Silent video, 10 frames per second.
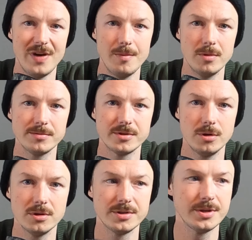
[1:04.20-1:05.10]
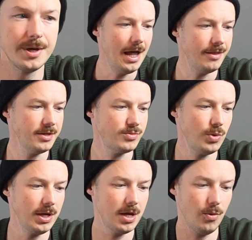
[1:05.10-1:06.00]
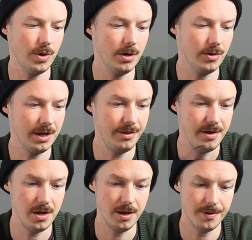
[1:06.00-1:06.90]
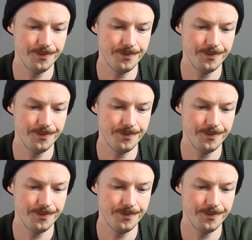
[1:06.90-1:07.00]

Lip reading: Vibram soles, and this week I want to look at the